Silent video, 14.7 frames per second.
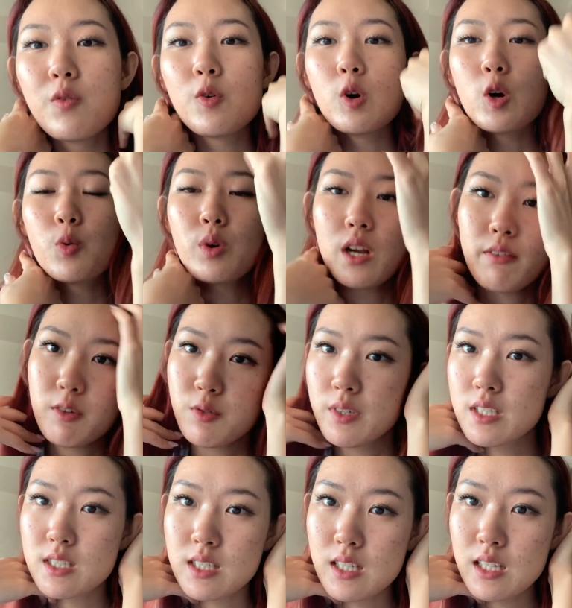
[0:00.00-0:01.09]
for whatever
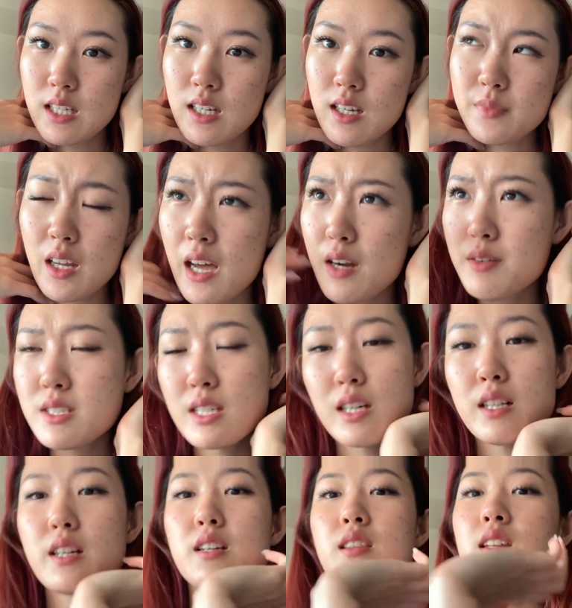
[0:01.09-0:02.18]
reason. Iris and
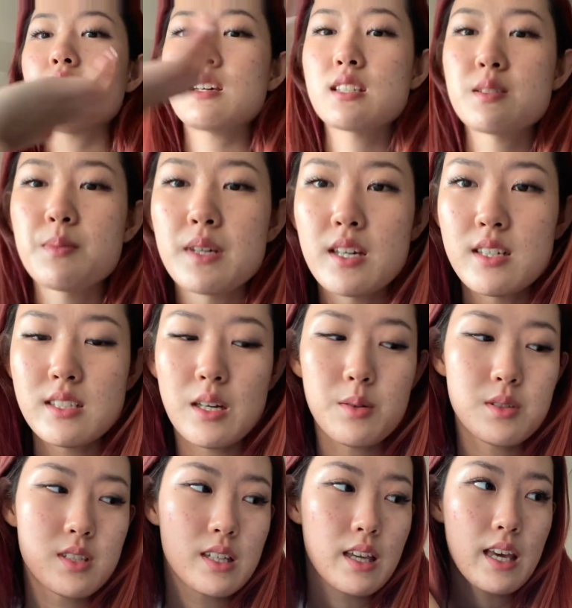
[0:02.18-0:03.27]
Claire think it's because I was
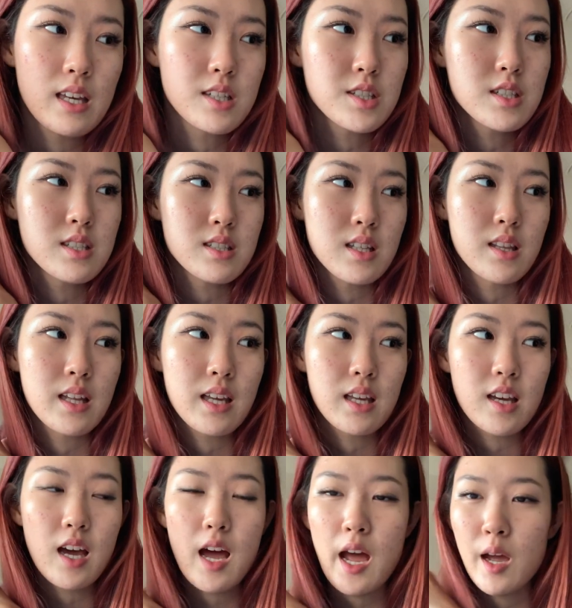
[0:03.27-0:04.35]
like anxious and like
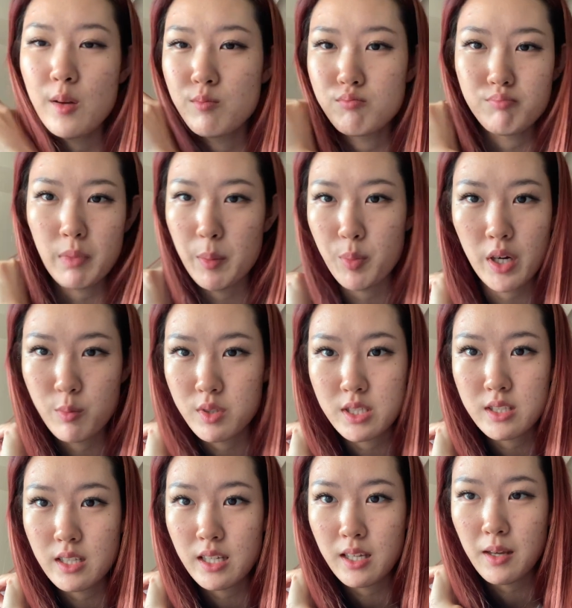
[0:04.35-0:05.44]
I my brain wasn't
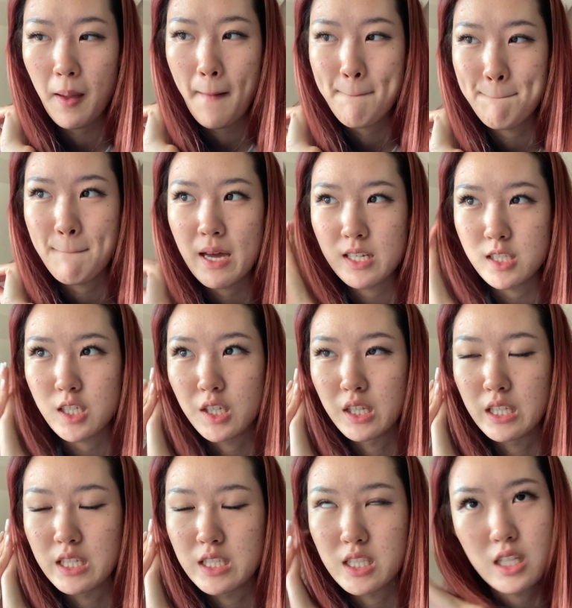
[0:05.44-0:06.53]
like
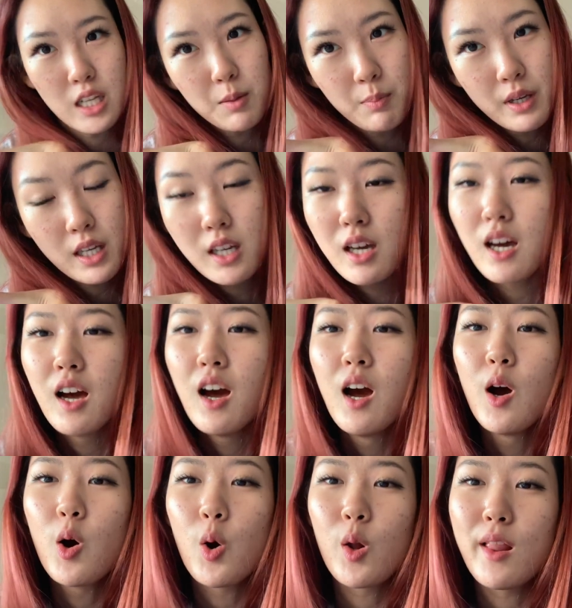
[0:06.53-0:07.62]
mentally sleeping
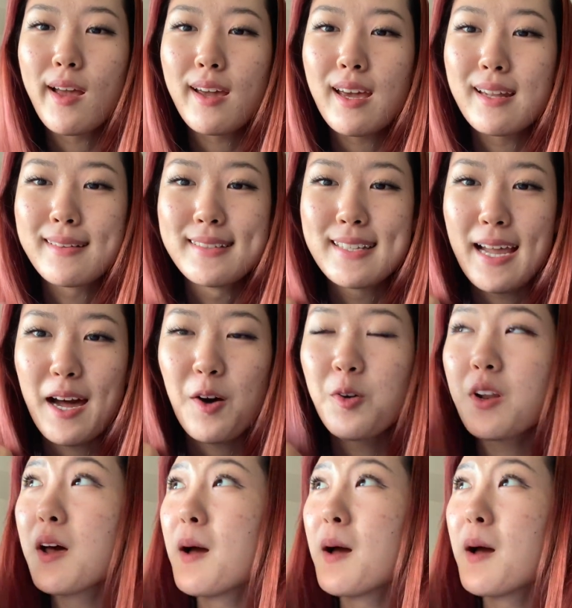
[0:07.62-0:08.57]
or like down